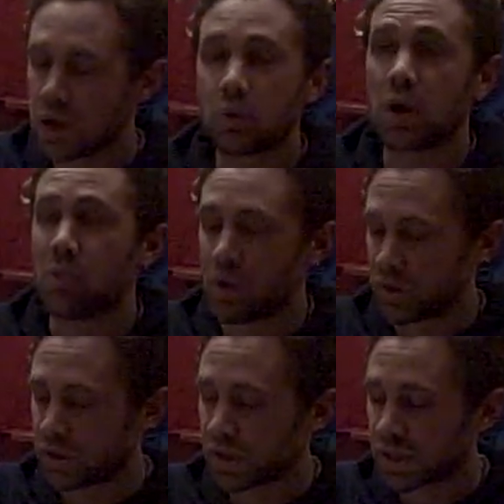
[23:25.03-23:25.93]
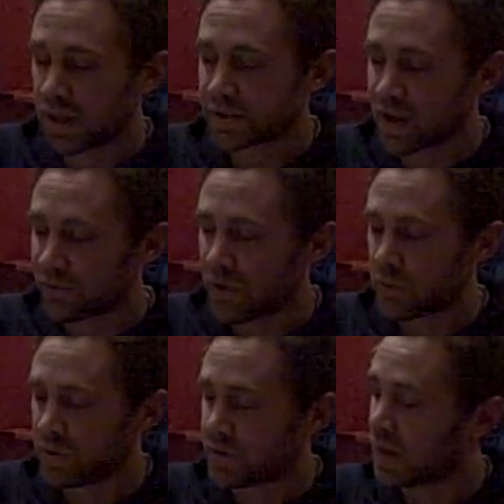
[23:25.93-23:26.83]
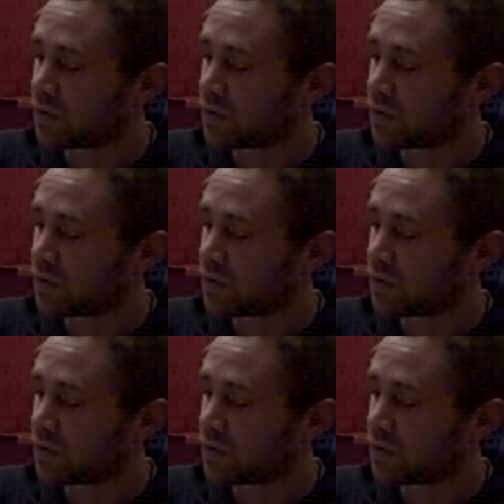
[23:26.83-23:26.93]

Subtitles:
whereby we neglect our families and